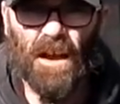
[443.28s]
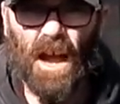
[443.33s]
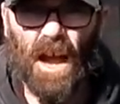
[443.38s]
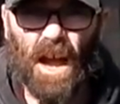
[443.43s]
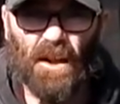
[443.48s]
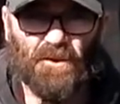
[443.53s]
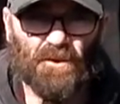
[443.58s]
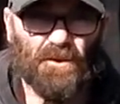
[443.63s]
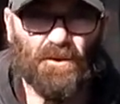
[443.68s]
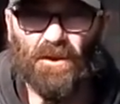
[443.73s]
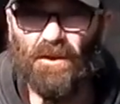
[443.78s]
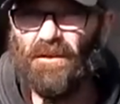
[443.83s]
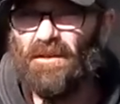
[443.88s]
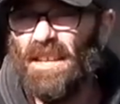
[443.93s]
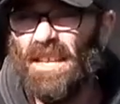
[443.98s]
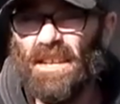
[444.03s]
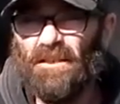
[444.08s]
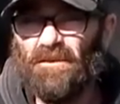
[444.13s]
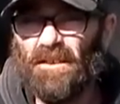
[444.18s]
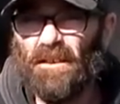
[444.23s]
I don't know if,
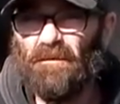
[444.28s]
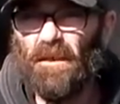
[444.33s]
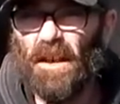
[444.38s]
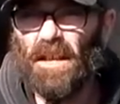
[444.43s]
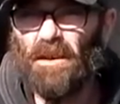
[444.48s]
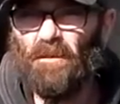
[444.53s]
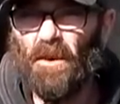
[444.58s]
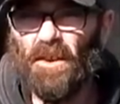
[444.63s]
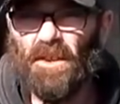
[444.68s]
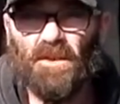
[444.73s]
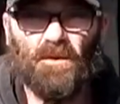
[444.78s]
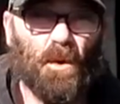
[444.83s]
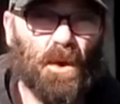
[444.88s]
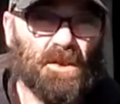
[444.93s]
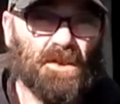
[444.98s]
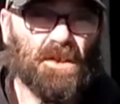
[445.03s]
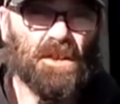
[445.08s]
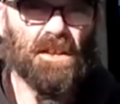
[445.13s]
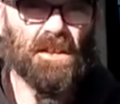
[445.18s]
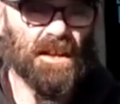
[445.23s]
even if anybody's
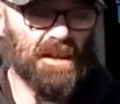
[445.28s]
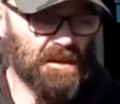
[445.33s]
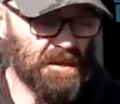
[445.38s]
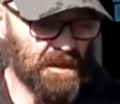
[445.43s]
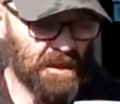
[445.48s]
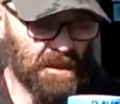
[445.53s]
watching this.